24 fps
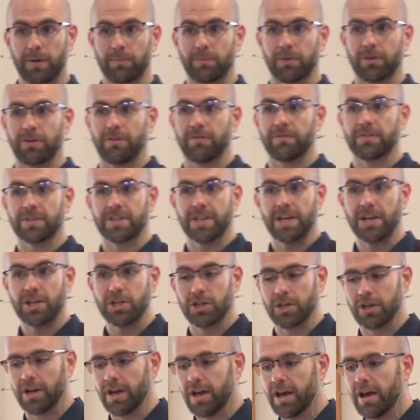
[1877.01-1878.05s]
up the
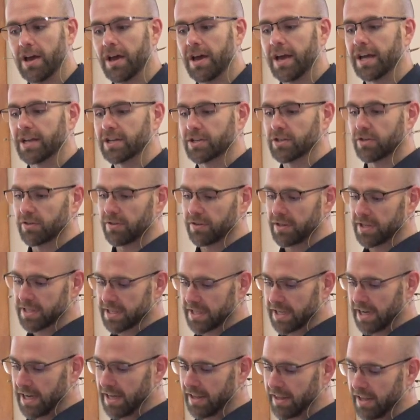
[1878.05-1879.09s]
conversation." And so
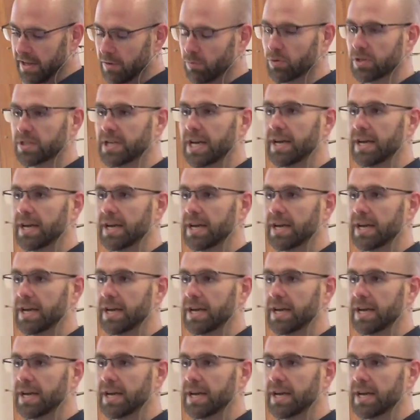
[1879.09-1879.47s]
this guy then was